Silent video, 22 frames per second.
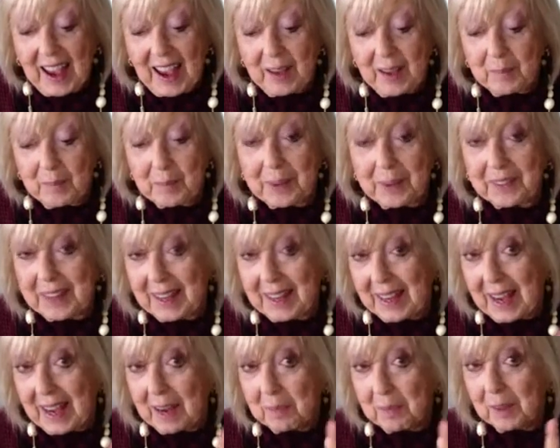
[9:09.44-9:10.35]
But they
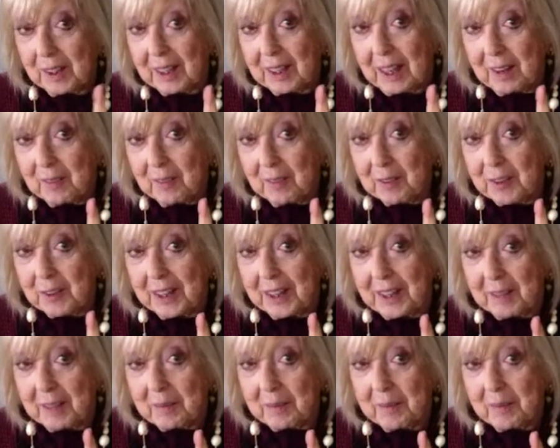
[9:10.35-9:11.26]
came looking for
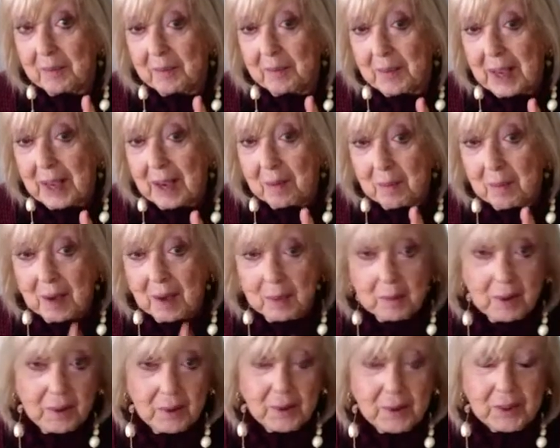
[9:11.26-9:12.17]
him, and my
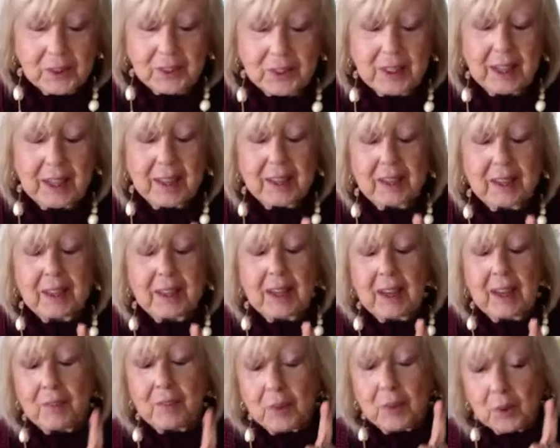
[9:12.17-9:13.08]
mother said,
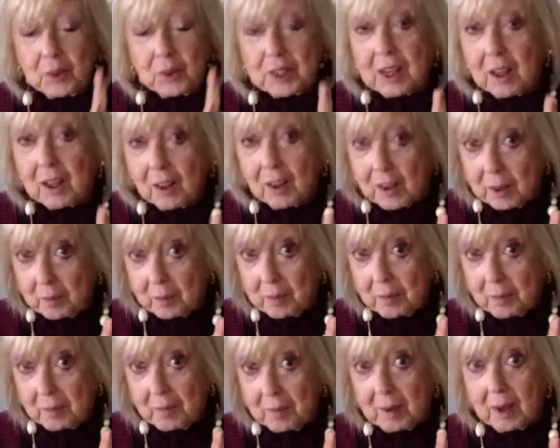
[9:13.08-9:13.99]
if you tell
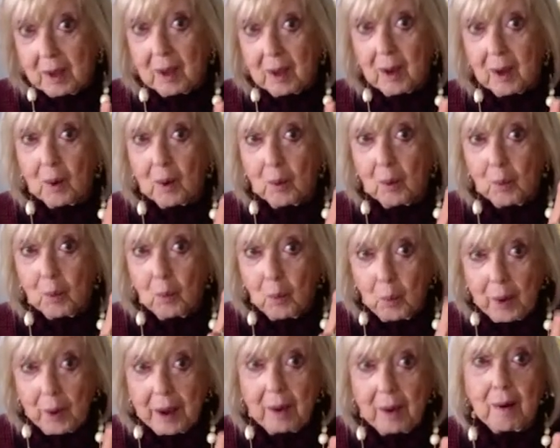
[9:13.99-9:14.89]
him
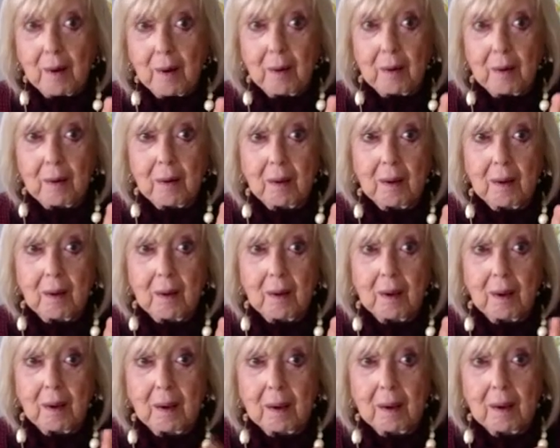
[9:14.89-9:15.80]
where
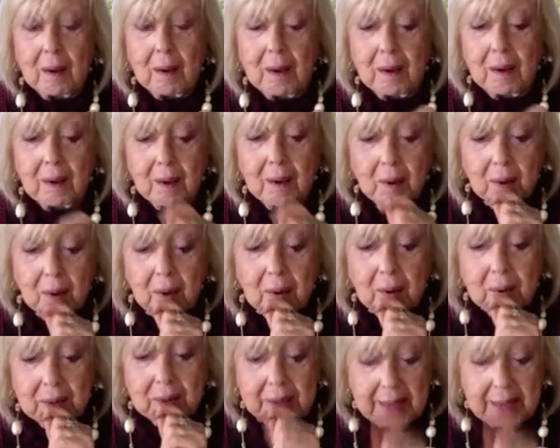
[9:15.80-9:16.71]

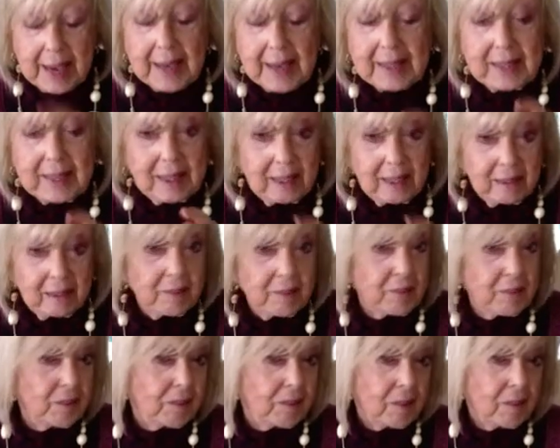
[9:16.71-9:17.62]
Daddy
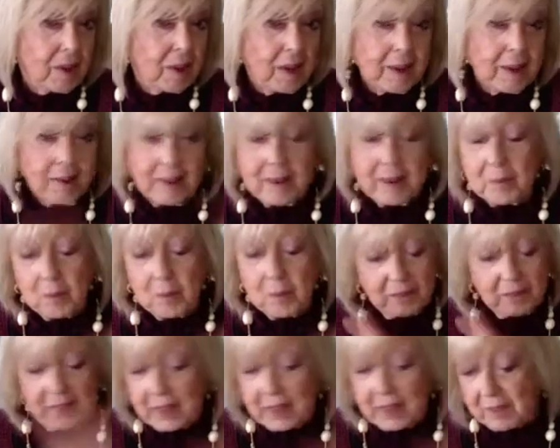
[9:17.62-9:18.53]
is, then
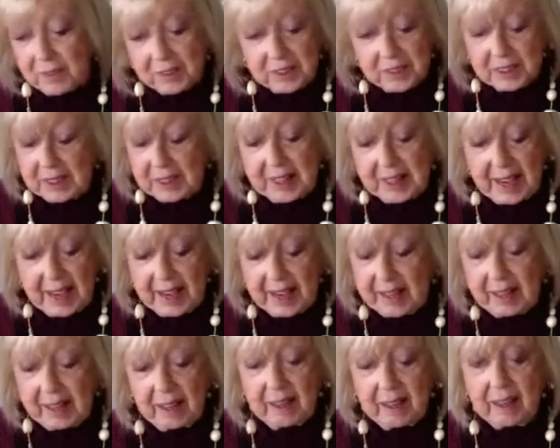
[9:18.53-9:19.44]
we'll never see
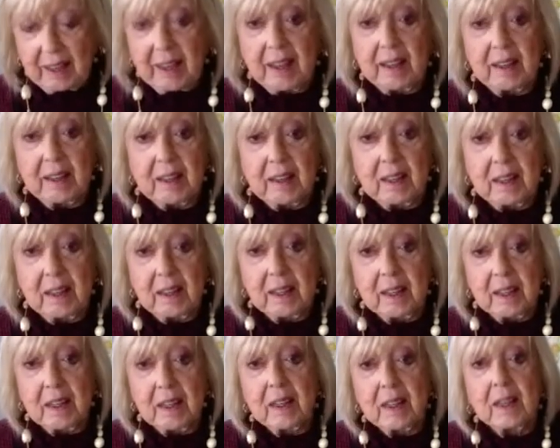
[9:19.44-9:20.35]
Daddy again.
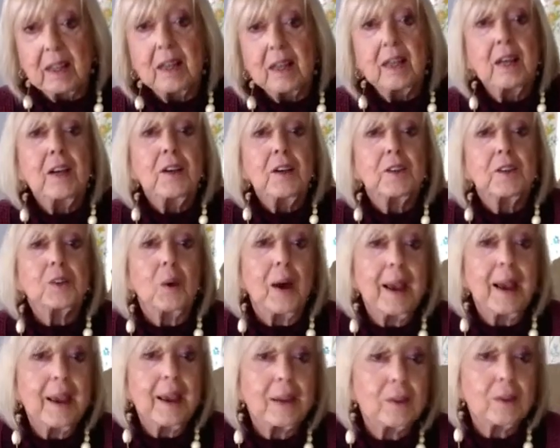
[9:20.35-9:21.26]
So
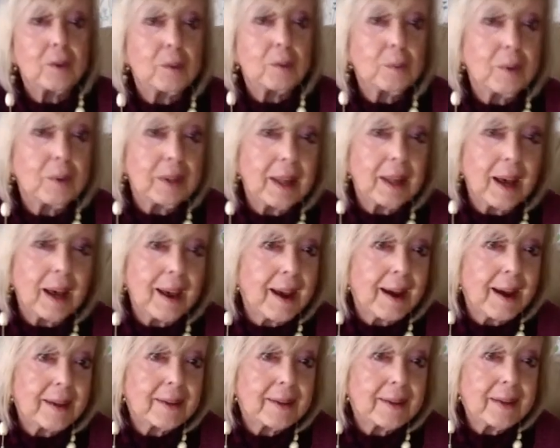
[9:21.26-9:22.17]
I had to lie. I
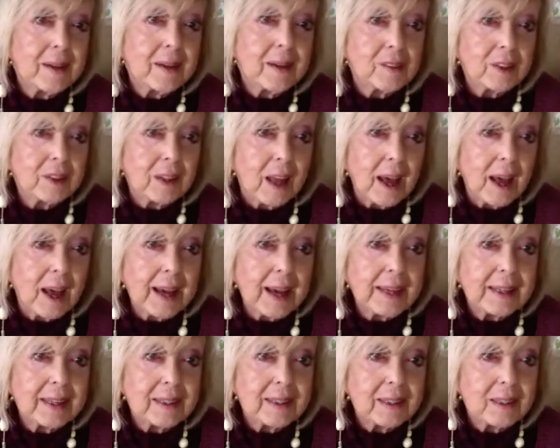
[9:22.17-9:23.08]
had never
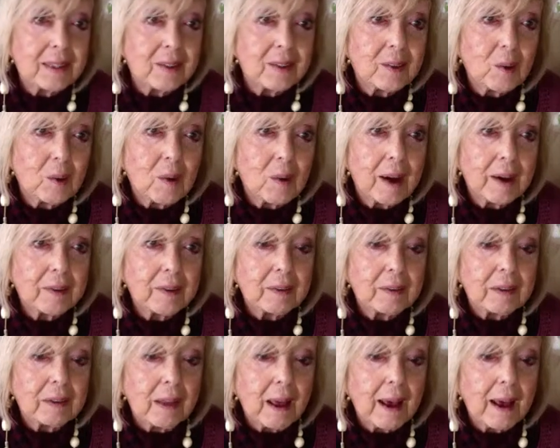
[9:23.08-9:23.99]
lied. I didn't know how to
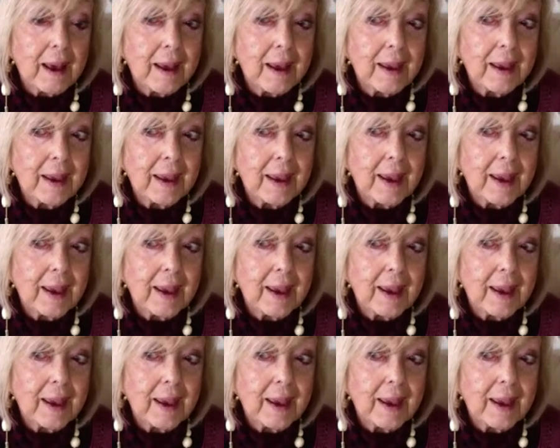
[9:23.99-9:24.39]
lie.